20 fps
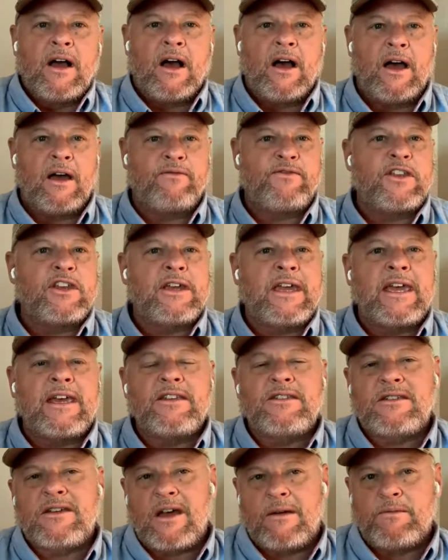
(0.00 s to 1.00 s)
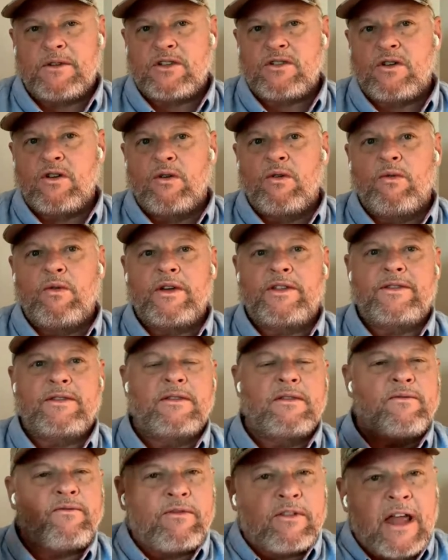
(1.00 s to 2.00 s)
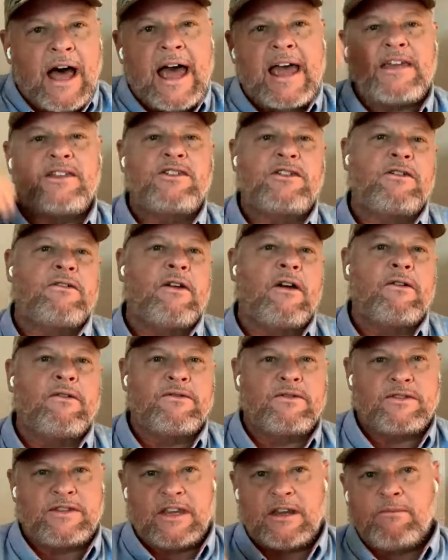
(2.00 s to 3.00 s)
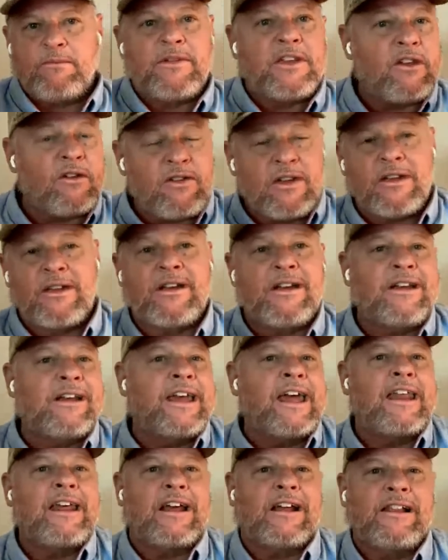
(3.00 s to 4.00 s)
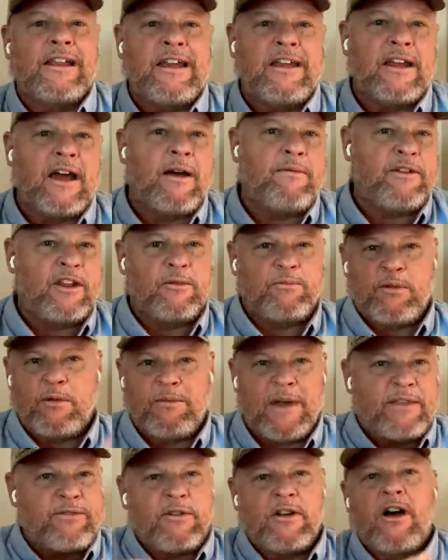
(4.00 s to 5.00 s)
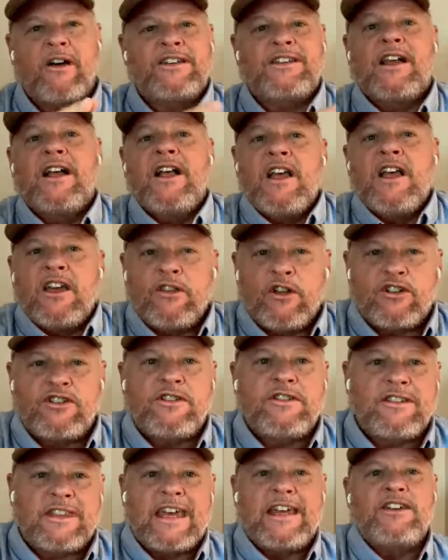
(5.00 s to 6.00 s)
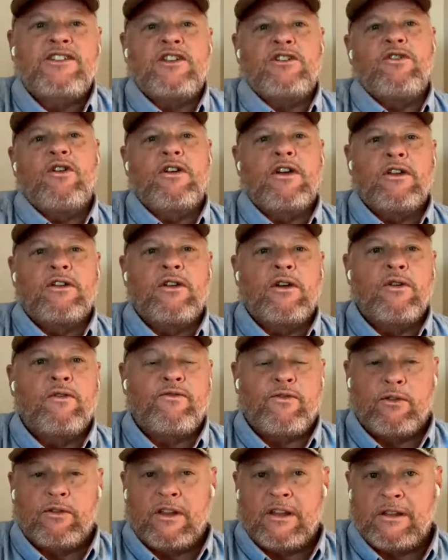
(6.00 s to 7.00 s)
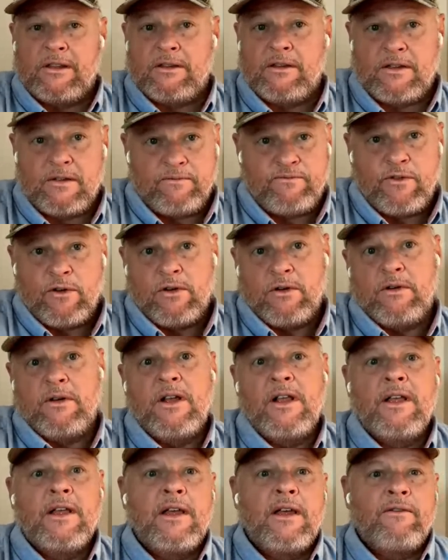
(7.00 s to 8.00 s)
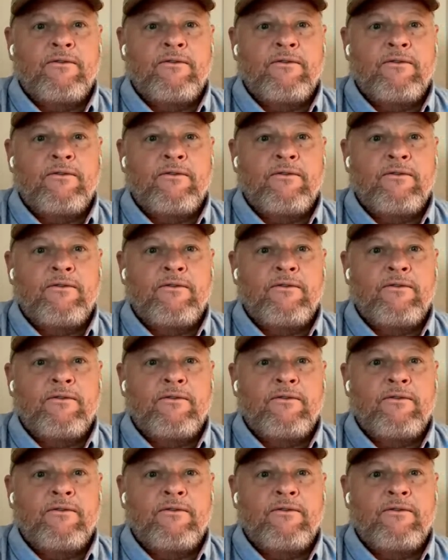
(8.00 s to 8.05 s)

Uh, if the kids come to school with lice, you know, send them, you can get it cleaned up, you know, permethrin lice. There's things that you can do for, for,